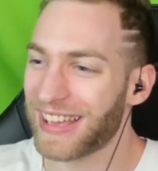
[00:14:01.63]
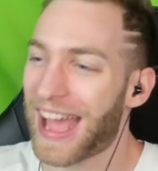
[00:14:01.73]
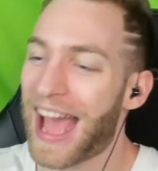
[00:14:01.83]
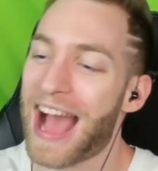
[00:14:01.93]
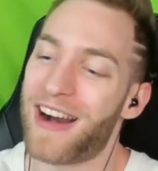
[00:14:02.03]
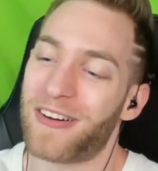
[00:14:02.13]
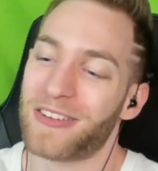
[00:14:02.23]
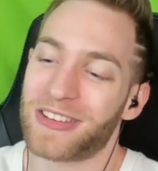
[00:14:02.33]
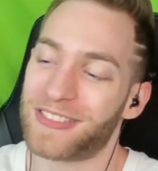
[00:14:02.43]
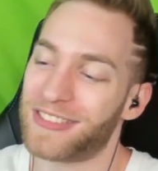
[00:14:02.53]
How,
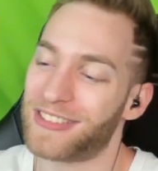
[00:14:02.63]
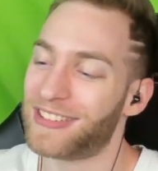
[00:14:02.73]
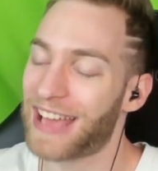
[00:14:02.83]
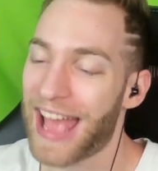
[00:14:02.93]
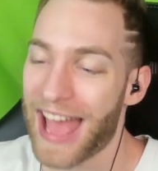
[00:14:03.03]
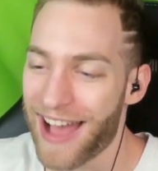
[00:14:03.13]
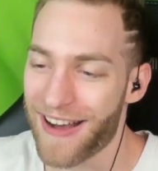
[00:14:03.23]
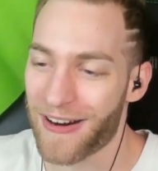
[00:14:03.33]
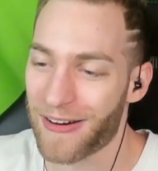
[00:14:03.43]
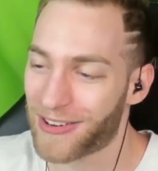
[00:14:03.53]
dude?
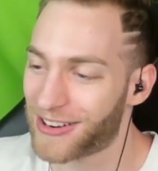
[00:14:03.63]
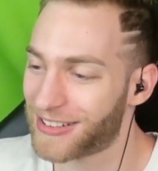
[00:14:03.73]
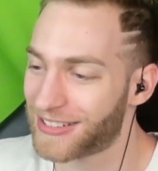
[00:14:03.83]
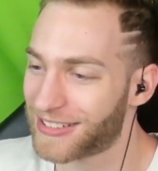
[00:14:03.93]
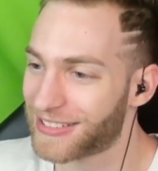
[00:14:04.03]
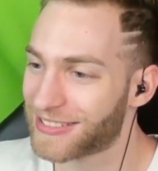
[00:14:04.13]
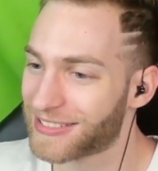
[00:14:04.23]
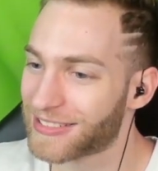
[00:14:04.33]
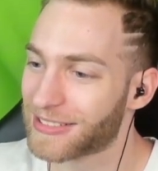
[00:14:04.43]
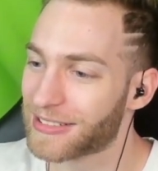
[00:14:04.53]
How?
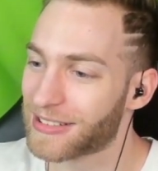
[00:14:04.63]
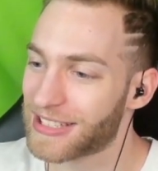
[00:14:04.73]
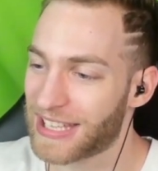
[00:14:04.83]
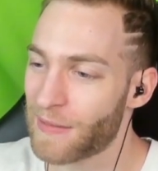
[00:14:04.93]
Is he